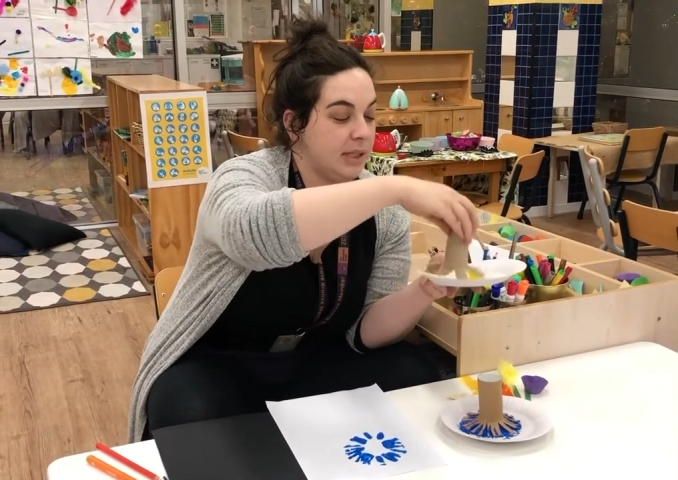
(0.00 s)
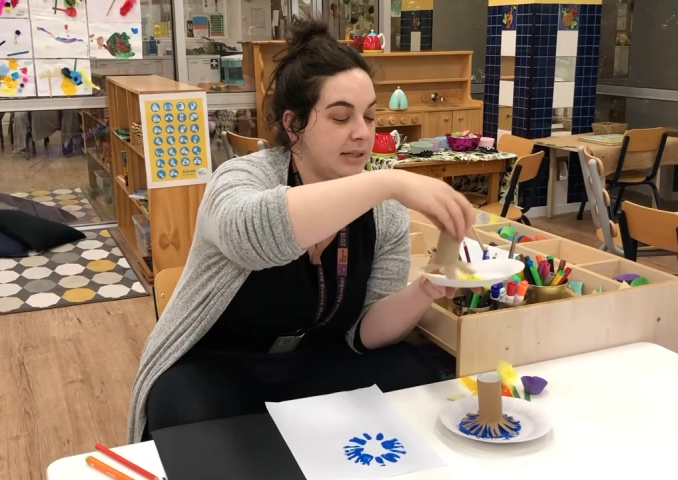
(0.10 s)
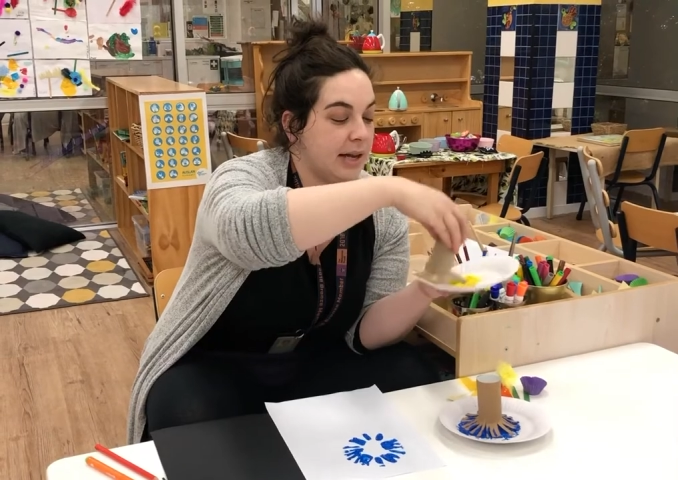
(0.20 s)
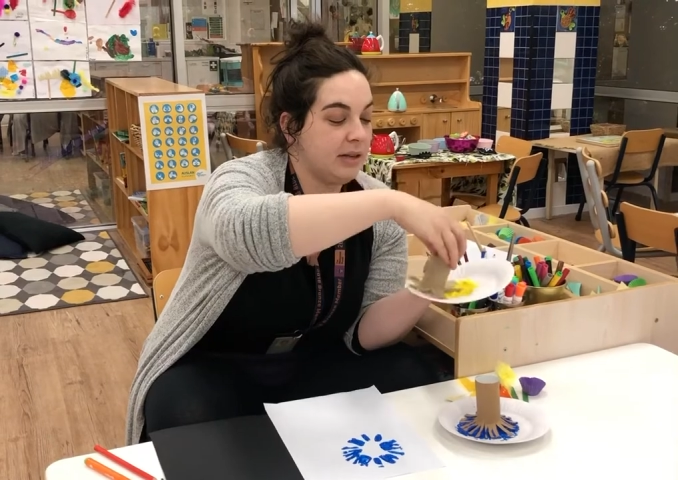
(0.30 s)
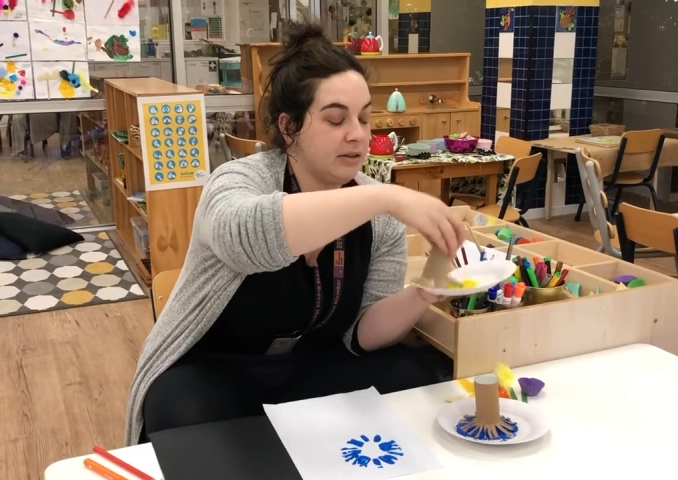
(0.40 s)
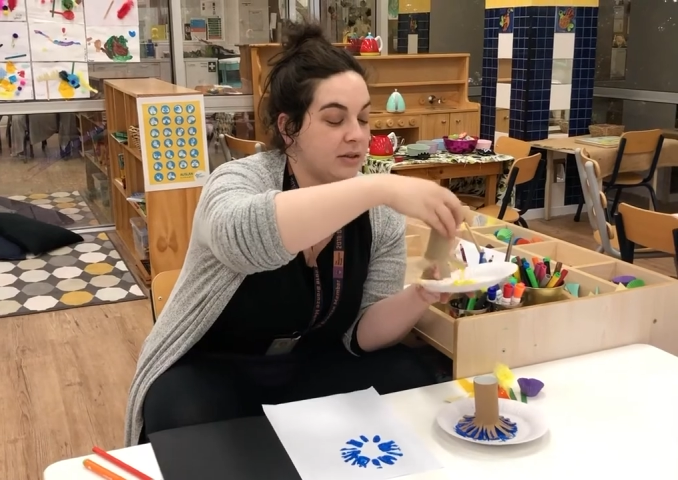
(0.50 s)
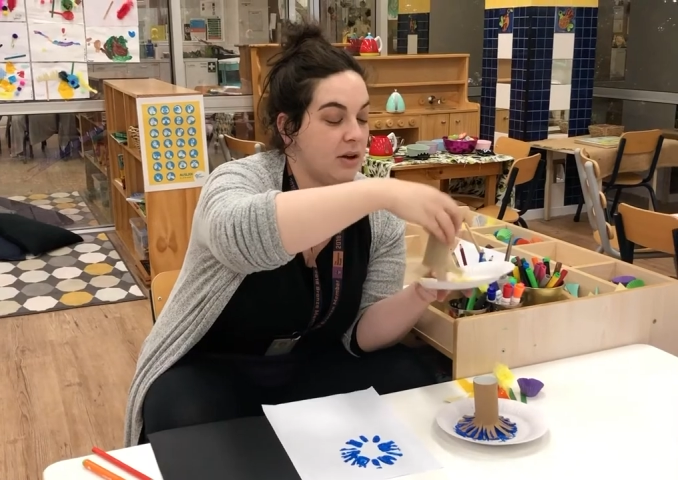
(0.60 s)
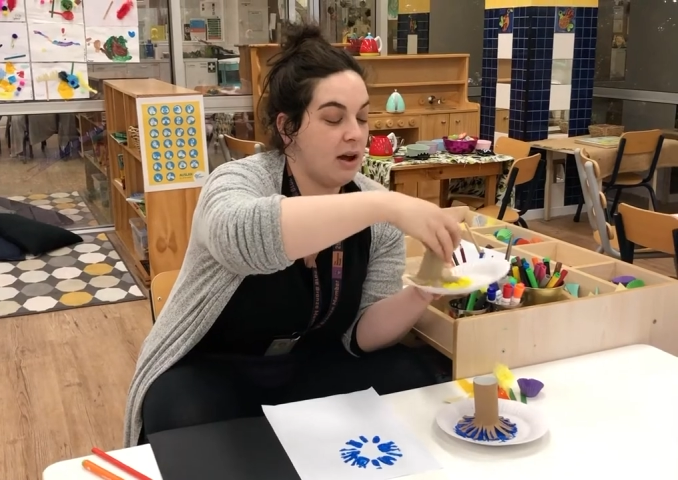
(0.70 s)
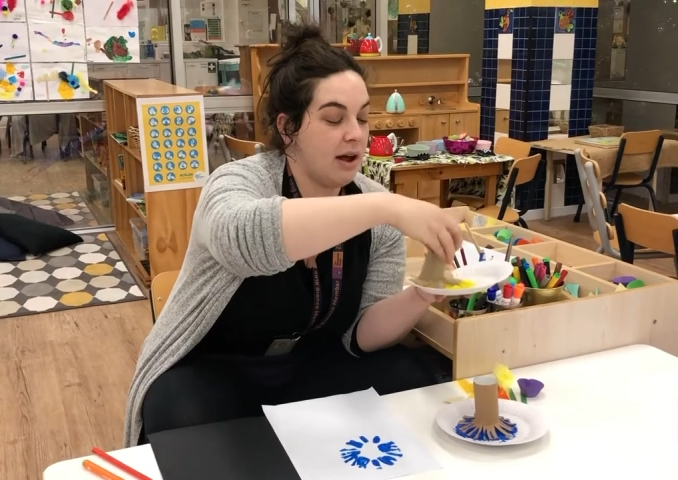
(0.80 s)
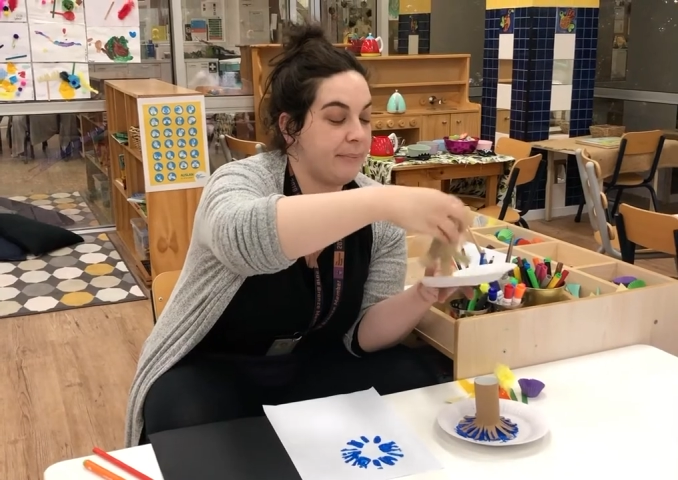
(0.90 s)
Take your
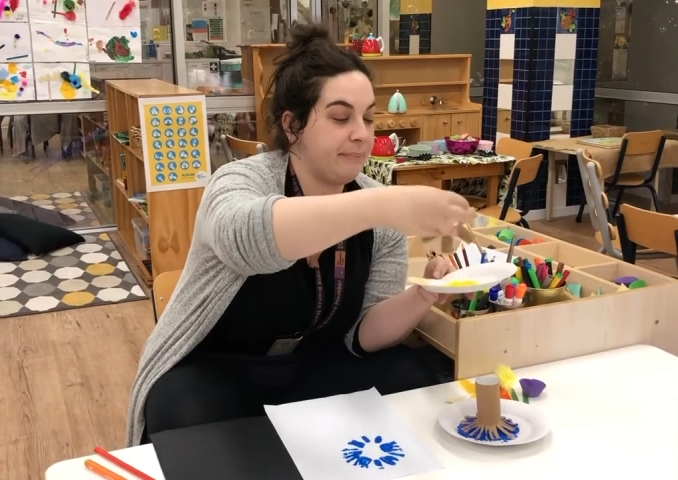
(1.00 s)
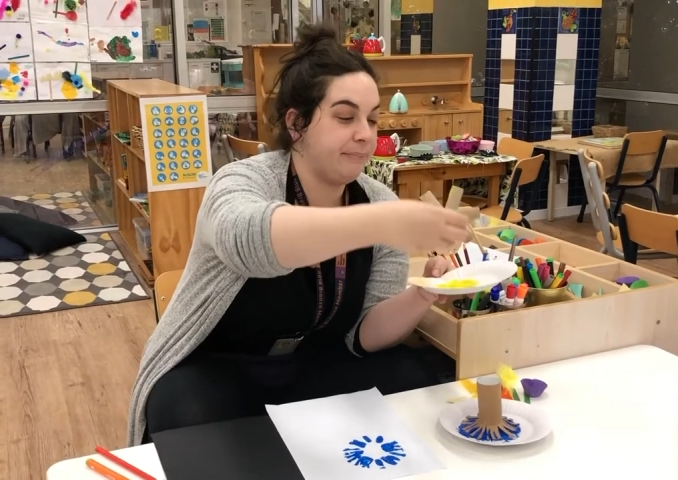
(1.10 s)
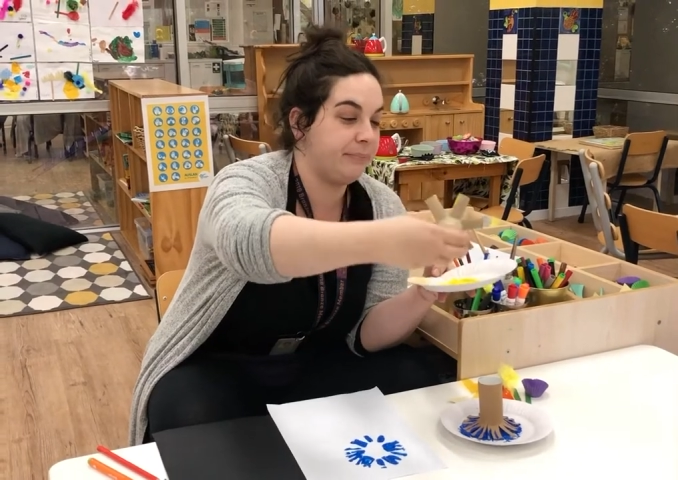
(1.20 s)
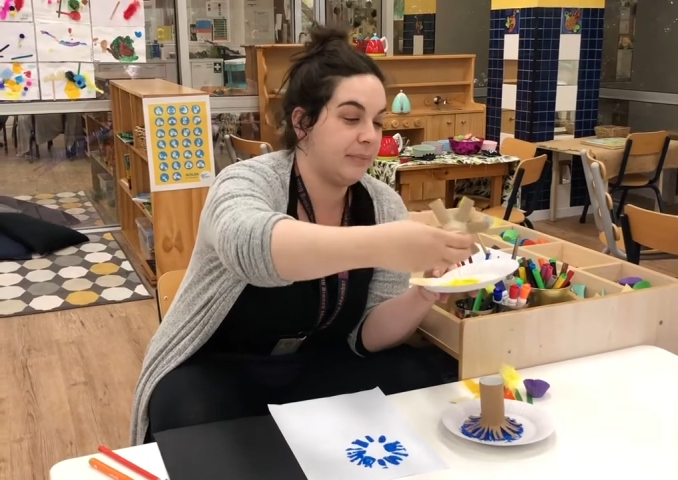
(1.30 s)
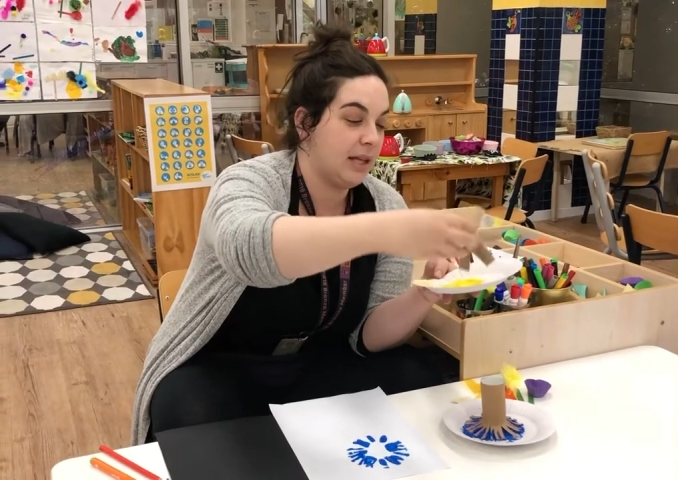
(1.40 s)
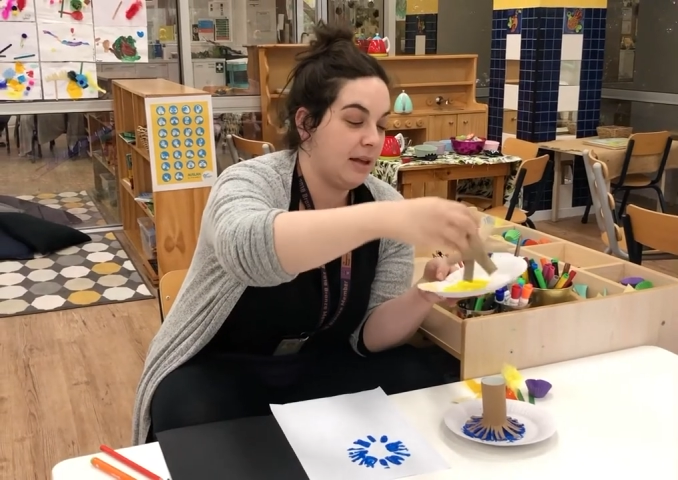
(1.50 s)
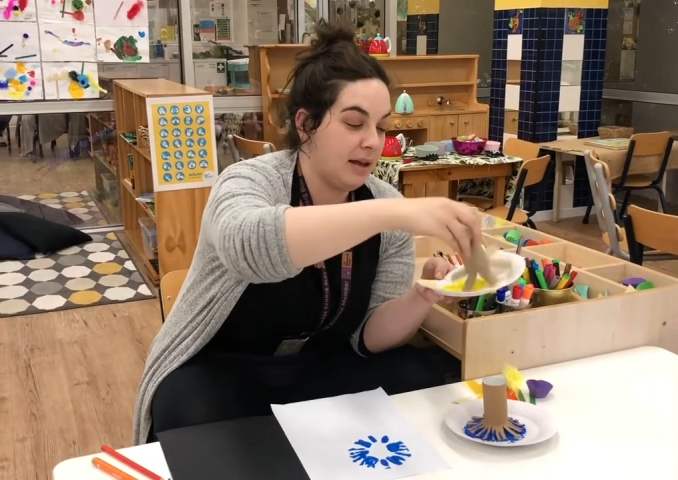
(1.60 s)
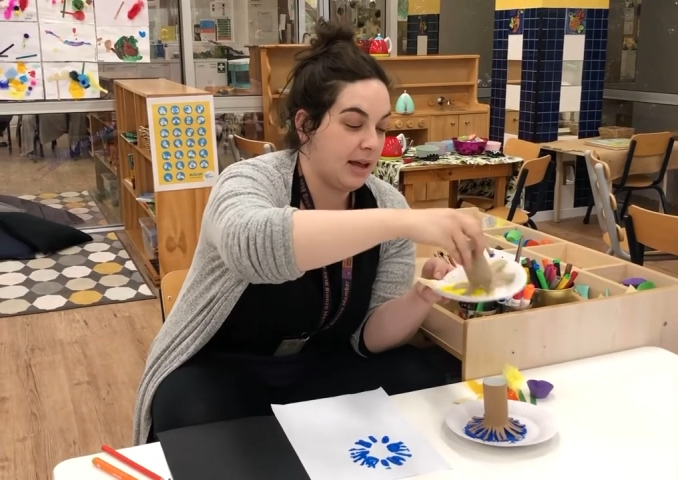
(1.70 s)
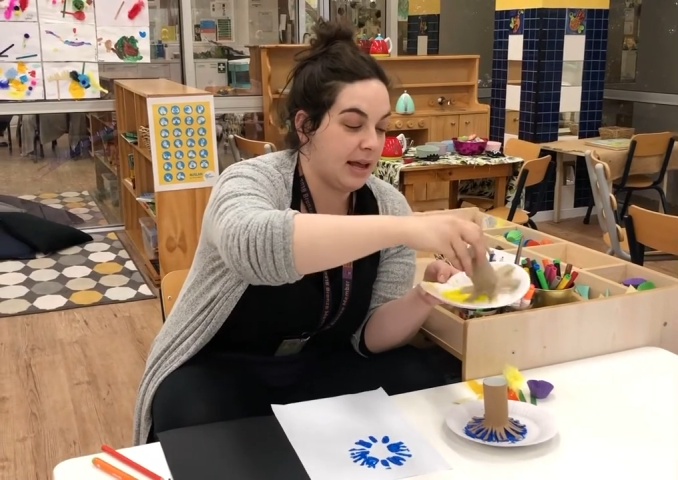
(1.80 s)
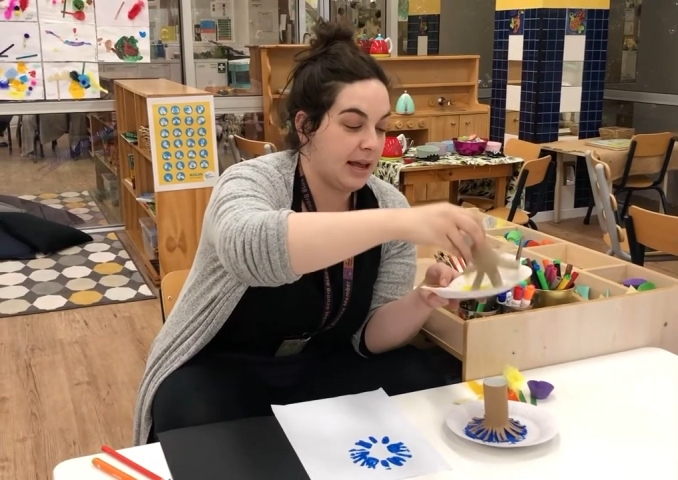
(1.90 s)
time.
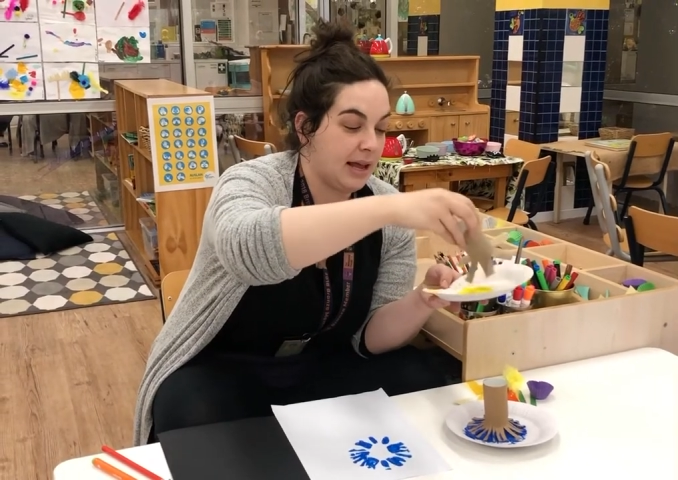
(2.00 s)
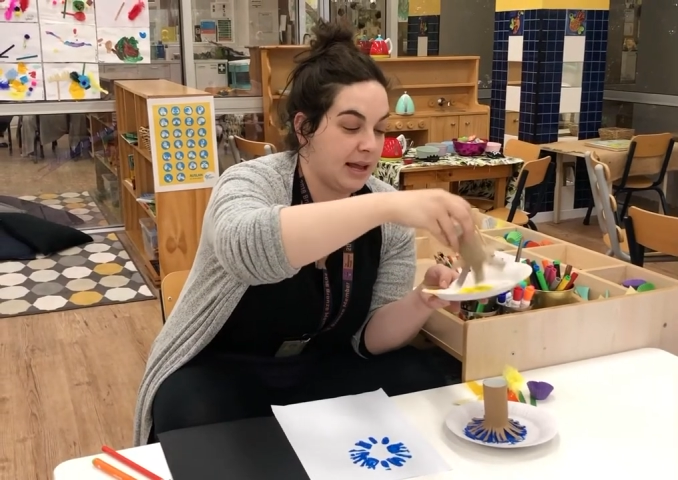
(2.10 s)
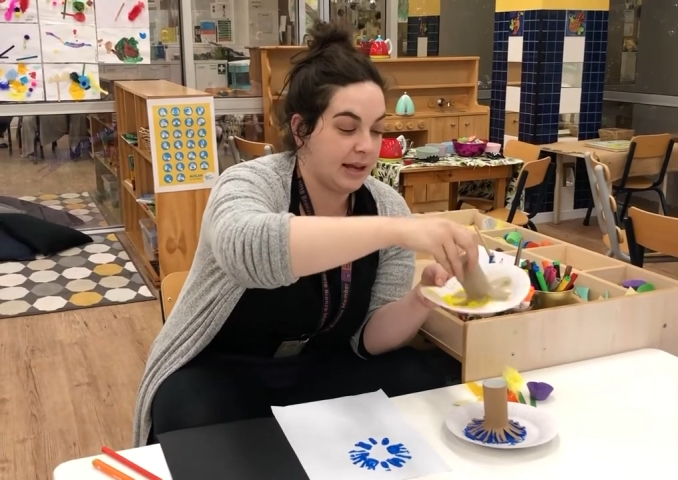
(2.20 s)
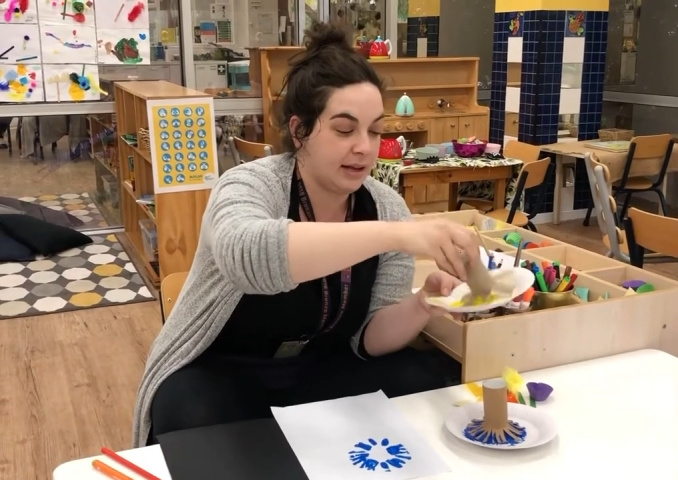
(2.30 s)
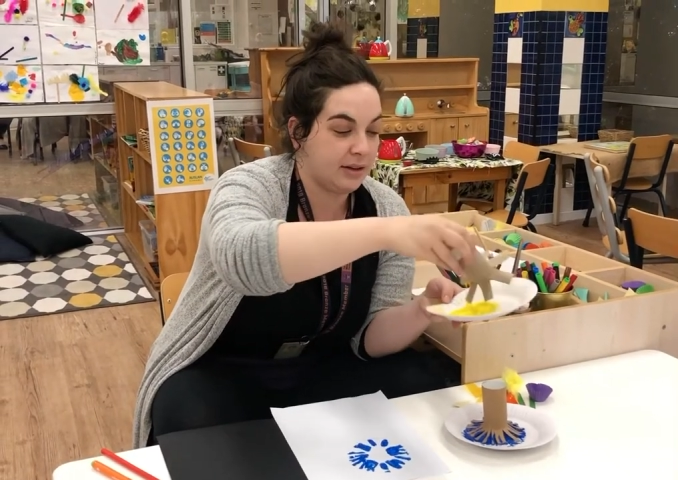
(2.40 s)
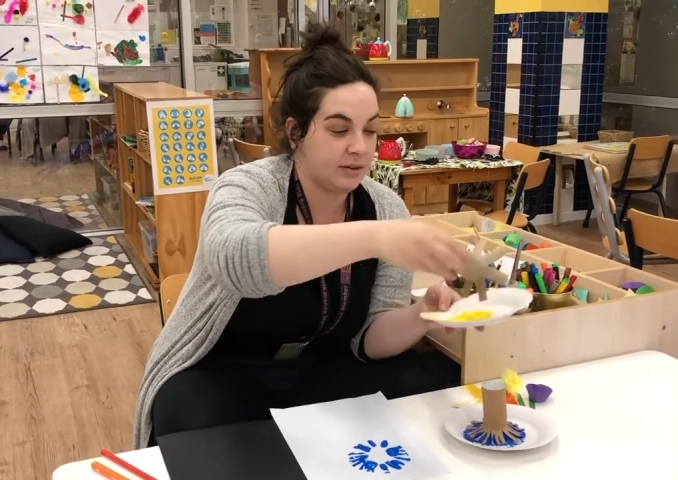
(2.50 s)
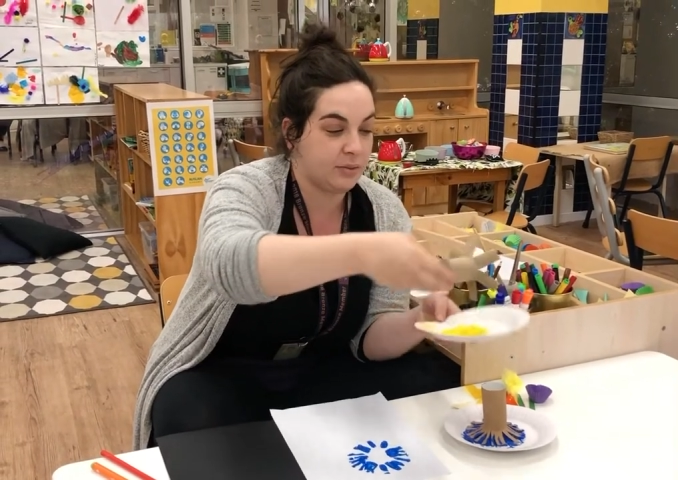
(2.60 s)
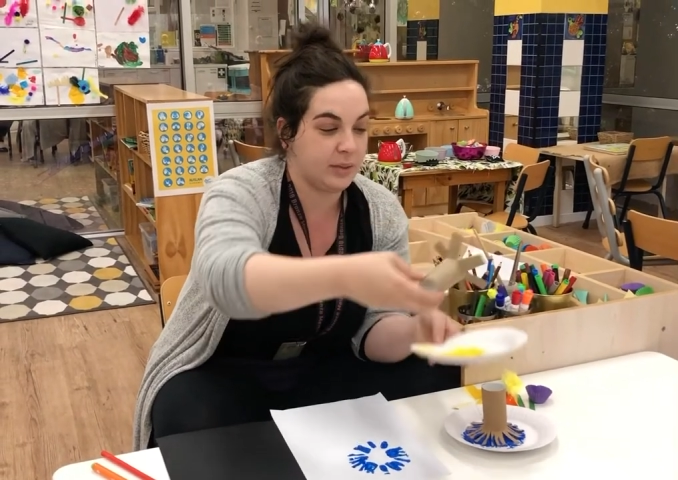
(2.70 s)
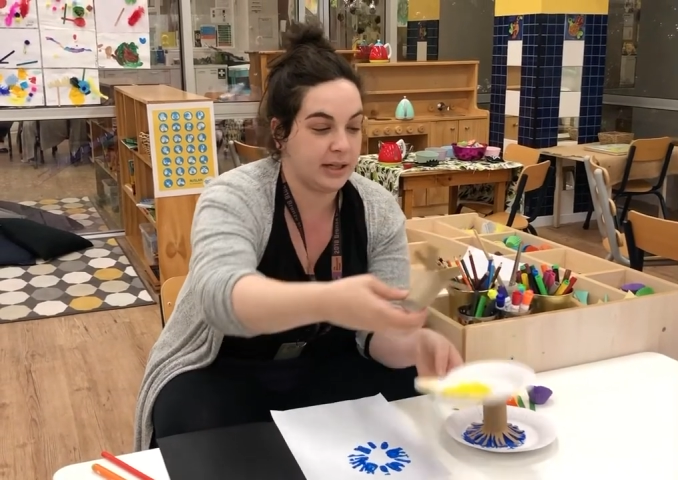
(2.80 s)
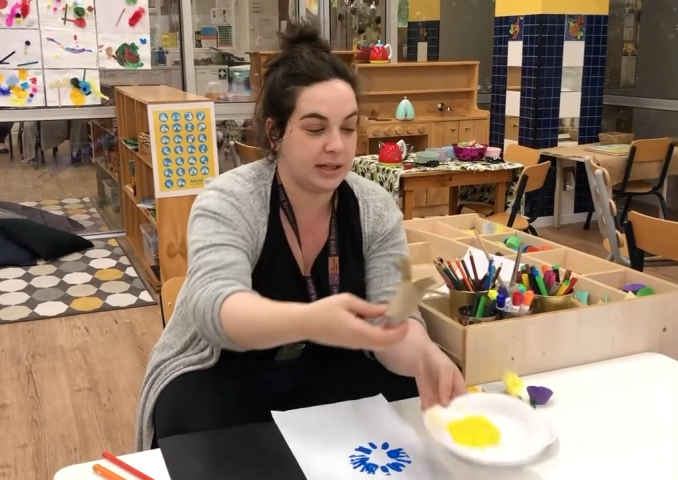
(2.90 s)
And we